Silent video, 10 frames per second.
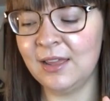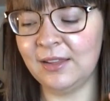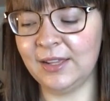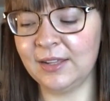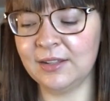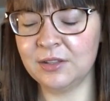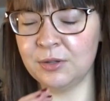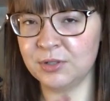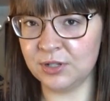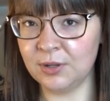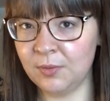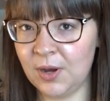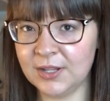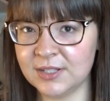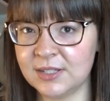like, those are the
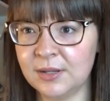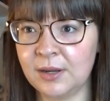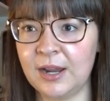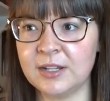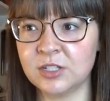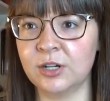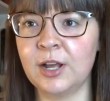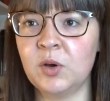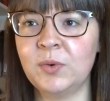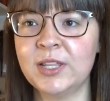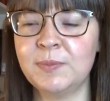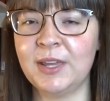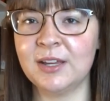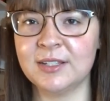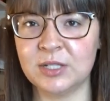ones to kind of start out with,
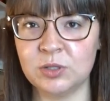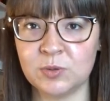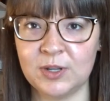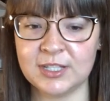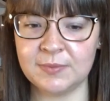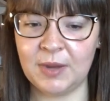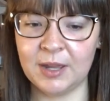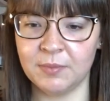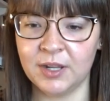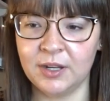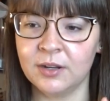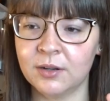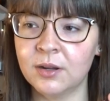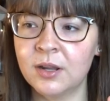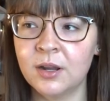because those ones, in my
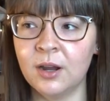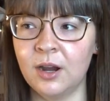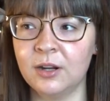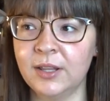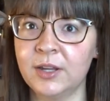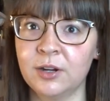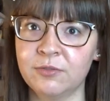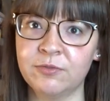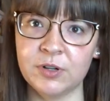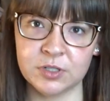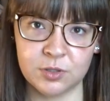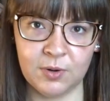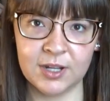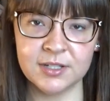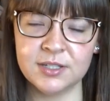opinion, are like her first
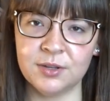ones.